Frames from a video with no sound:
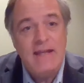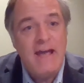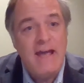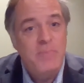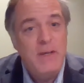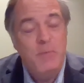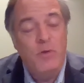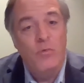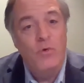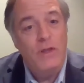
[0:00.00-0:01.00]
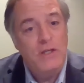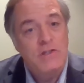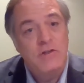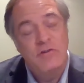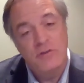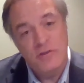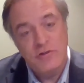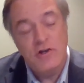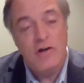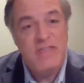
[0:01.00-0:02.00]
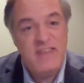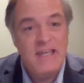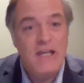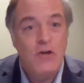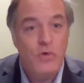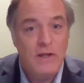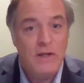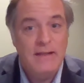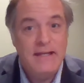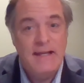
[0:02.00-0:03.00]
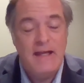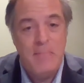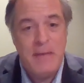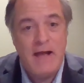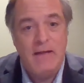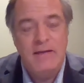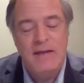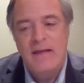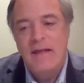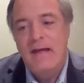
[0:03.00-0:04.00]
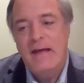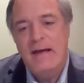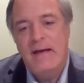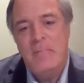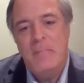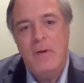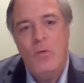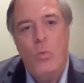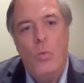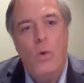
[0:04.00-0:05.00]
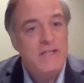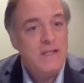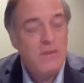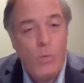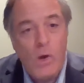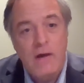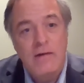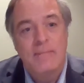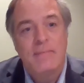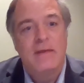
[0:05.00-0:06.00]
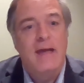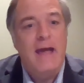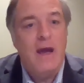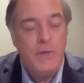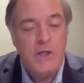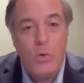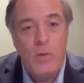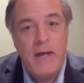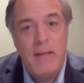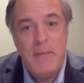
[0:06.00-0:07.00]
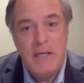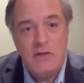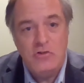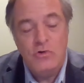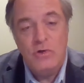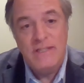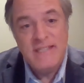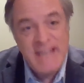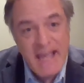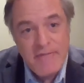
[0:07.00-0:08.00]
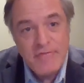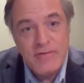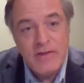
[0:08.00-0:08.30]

have people really s- start thinking critically about um, what's in the water, how we go about making sure it's safe,